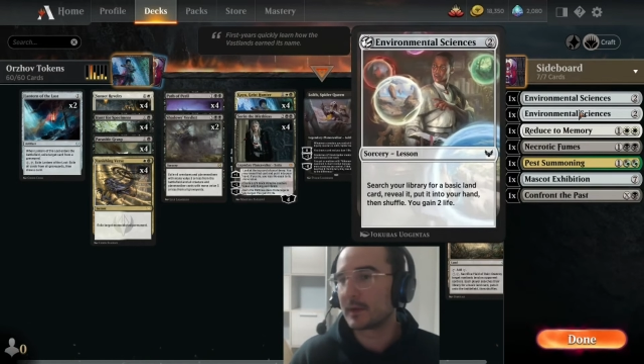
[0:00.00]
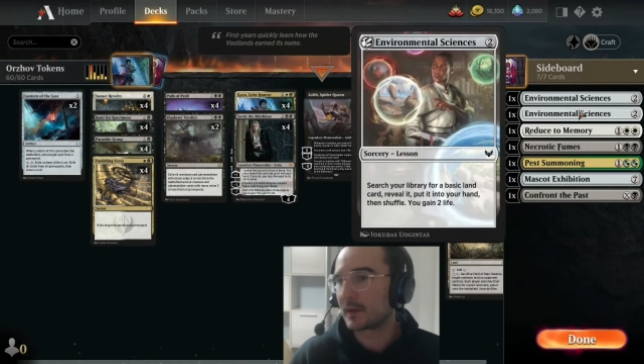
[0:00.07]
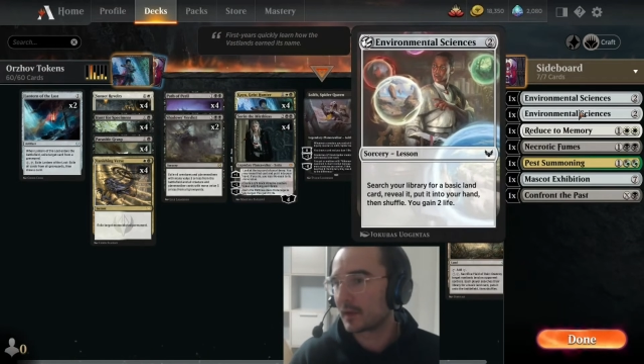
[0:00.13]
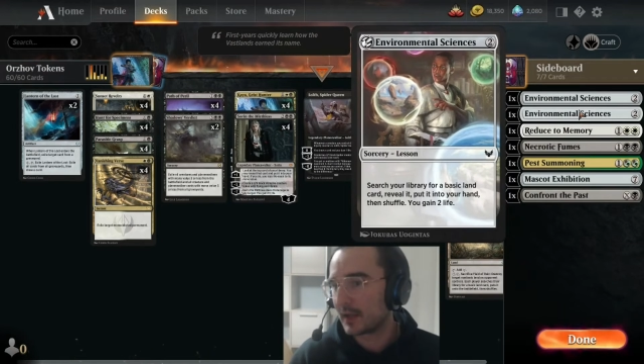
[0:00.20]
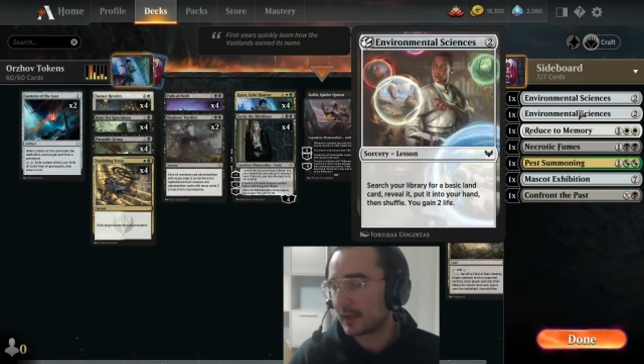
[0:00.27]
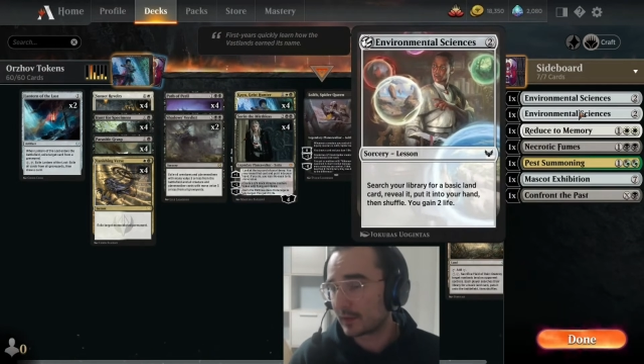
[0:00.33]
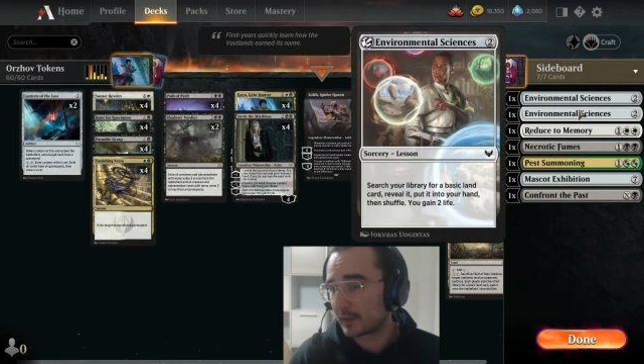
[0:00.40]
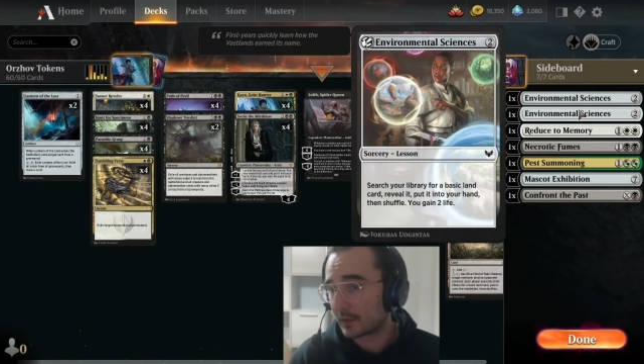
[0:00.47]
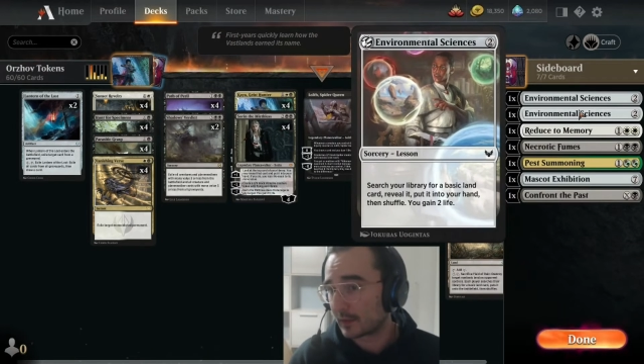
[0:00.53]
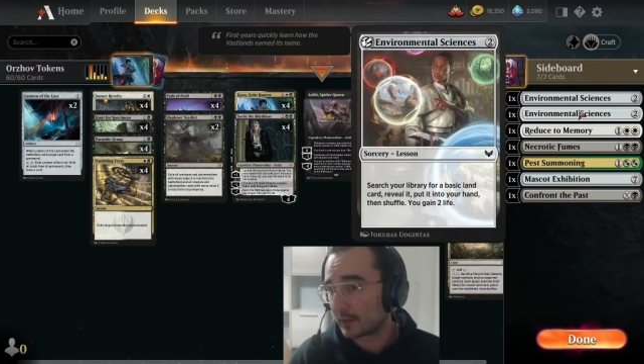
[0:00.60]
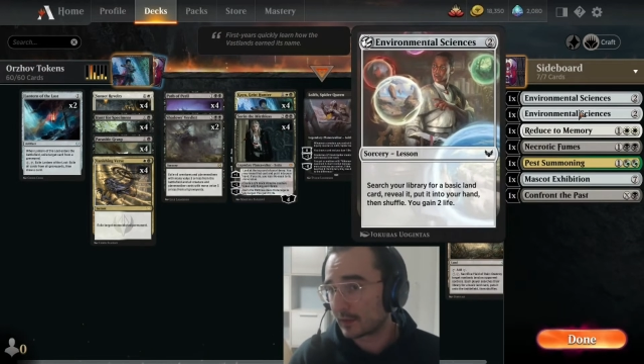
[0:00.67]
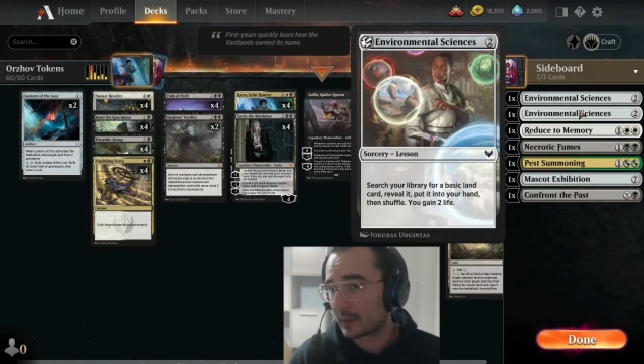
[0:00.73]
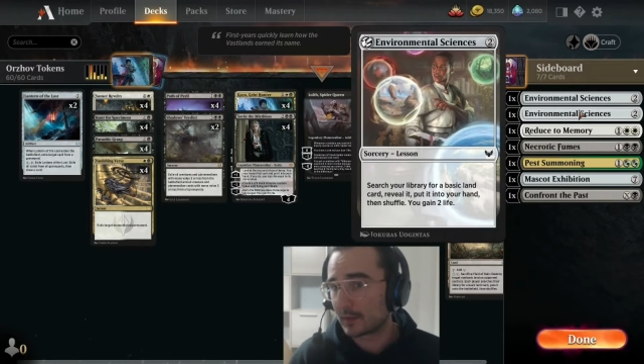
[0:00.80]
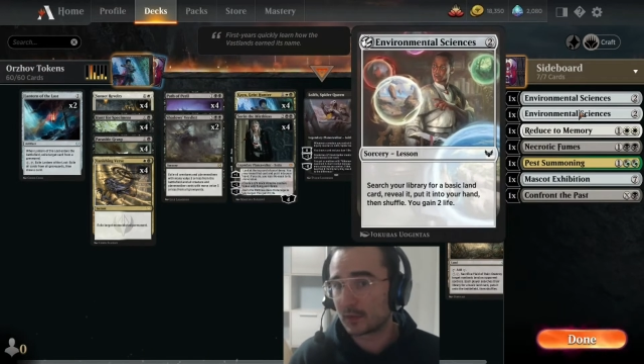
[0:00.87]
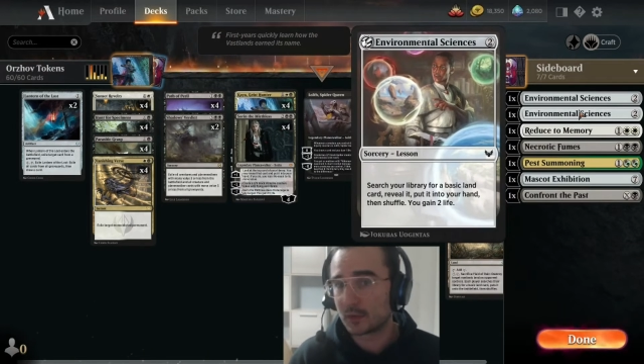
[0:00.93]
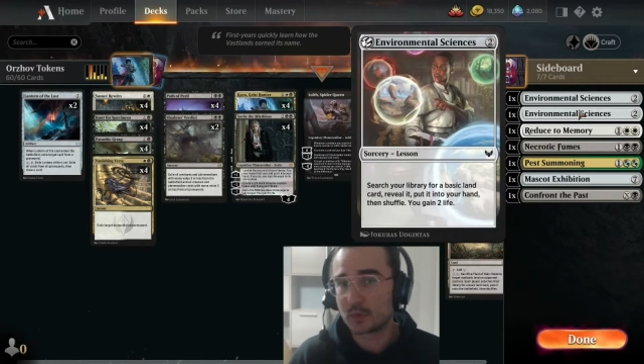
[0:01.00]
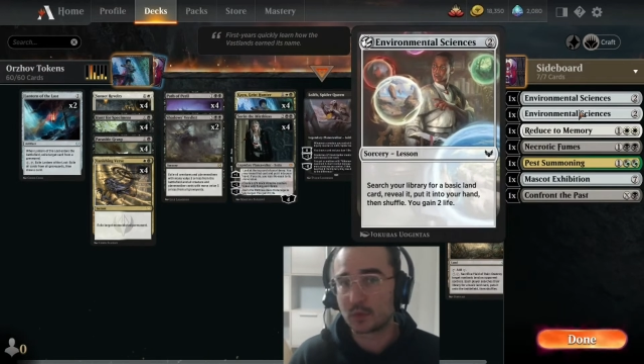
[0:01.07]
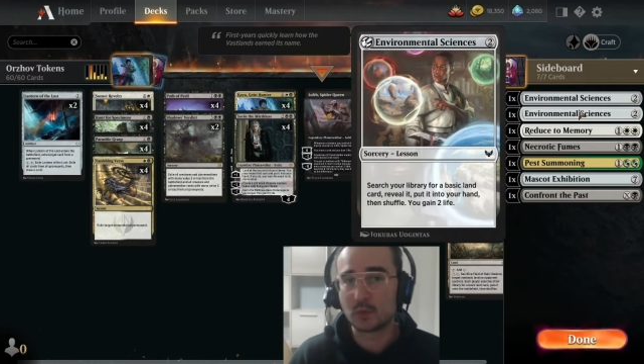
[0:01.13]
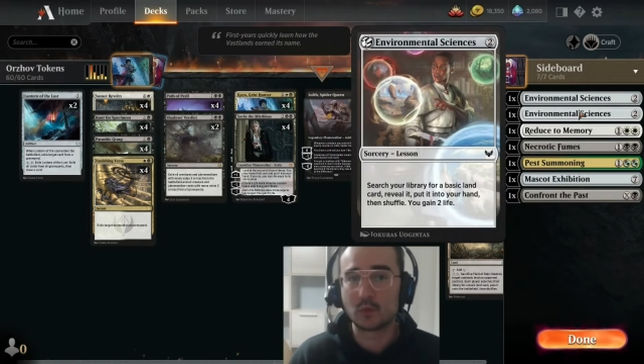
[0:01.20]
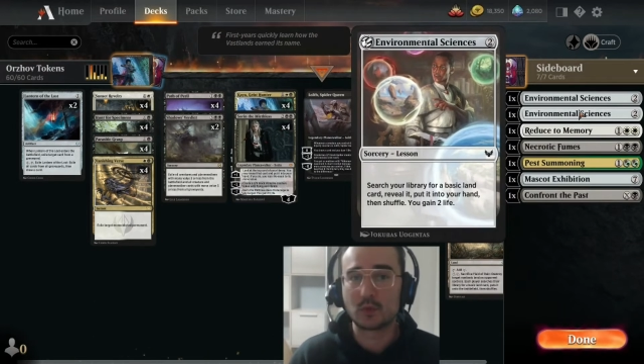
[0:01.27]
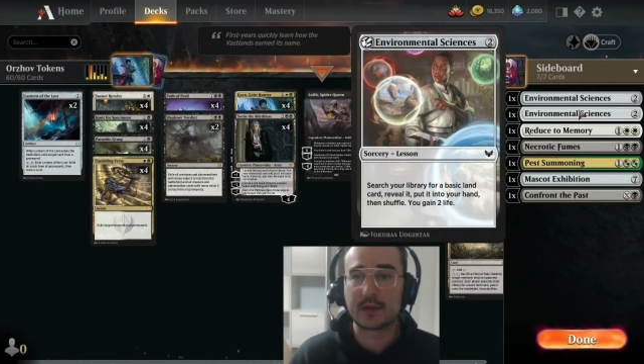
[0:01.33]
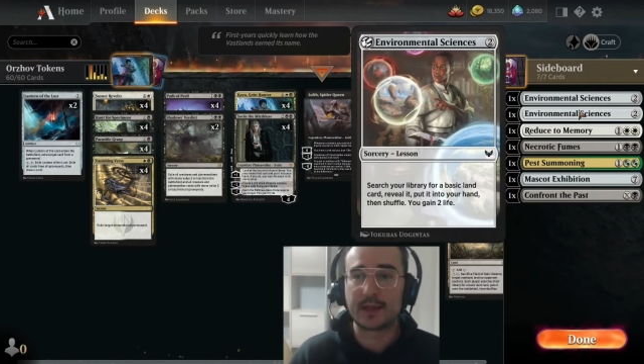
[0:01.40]
Sciences
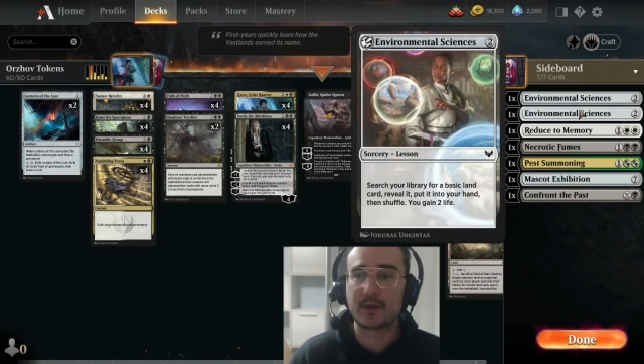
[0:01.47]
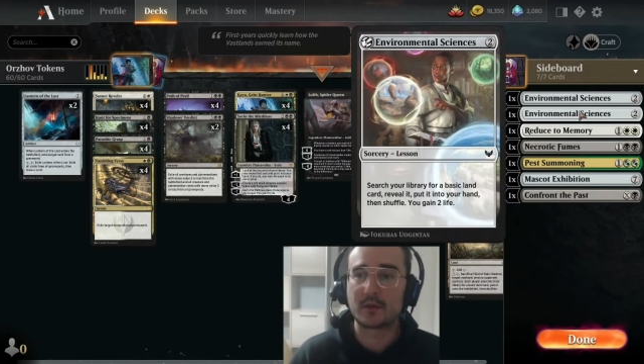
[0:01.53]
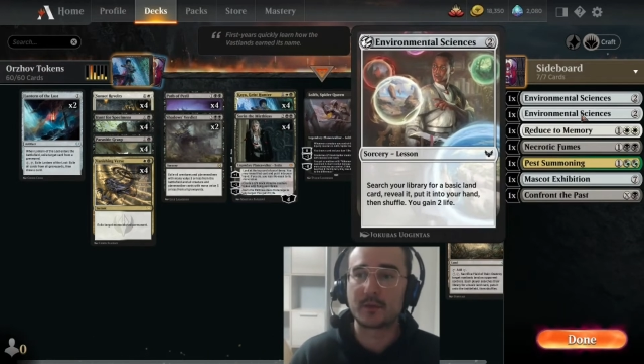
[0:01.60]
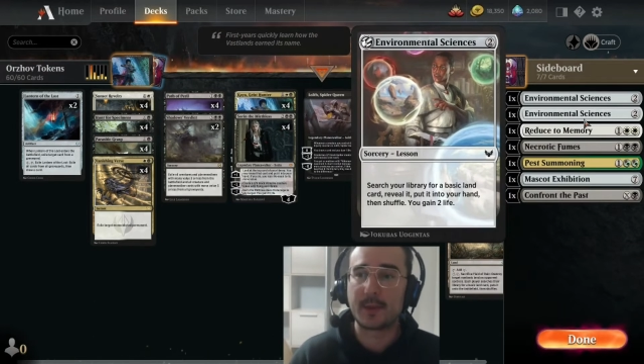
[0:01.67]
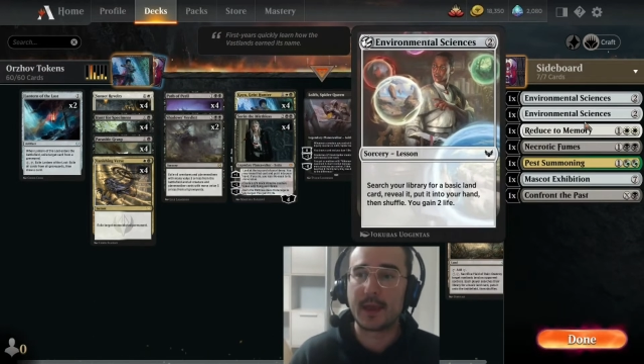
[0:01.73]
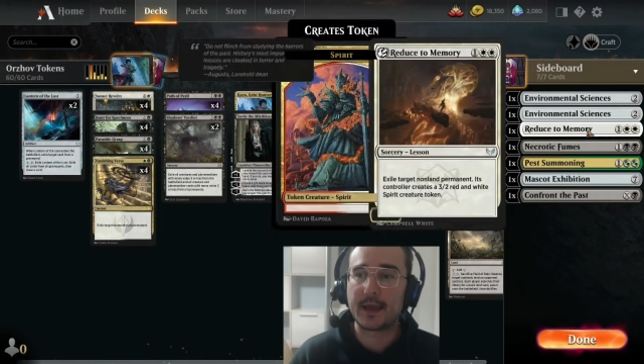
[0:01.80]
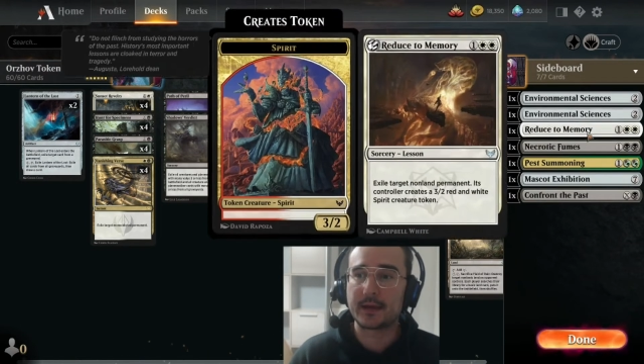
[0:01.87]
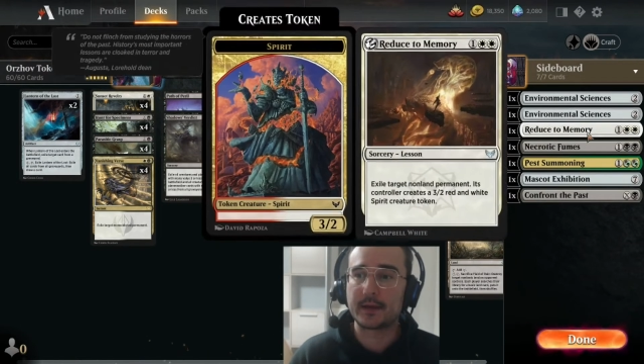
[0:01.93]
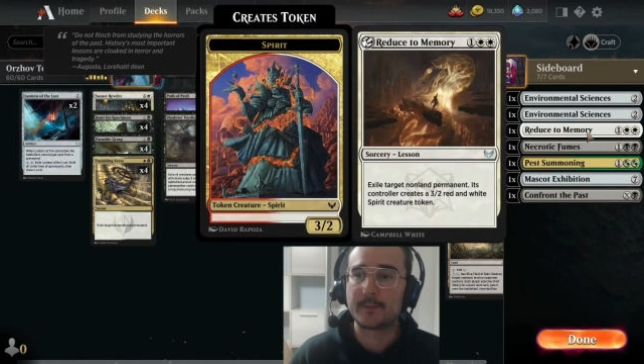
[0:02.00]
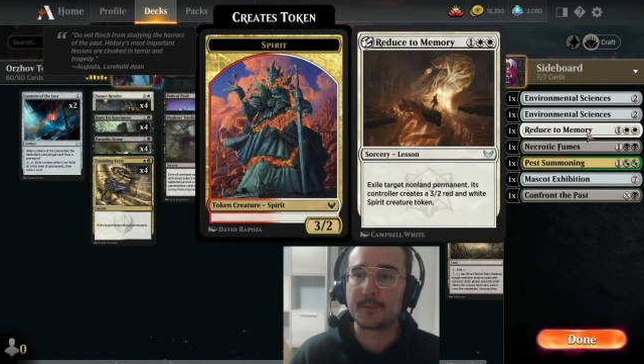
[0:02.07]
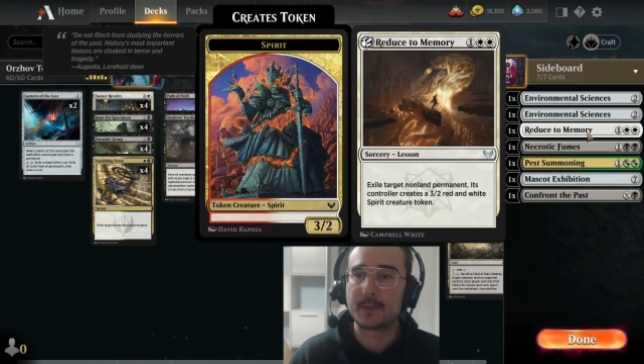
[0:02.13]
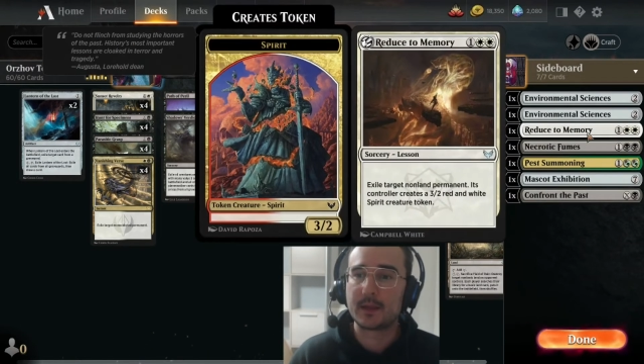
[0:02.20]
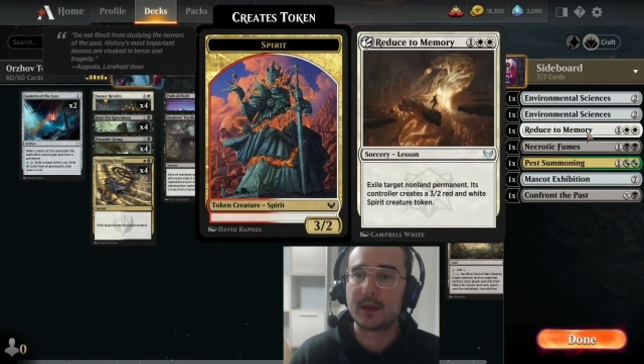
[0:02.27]
to get our mana.